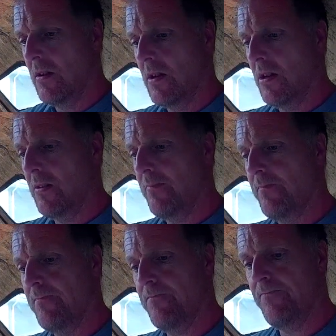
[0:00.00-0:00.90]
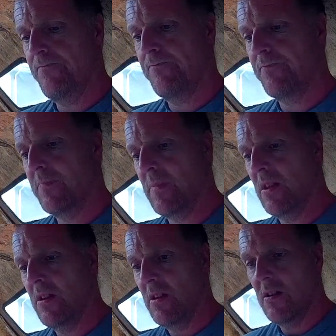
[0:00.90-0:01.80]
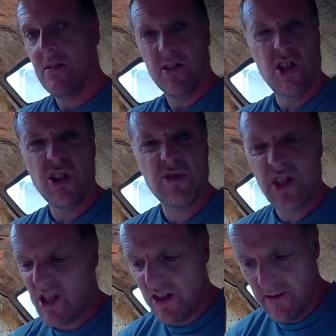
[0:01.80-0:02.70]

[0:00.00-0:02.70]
Um, there's loads in there.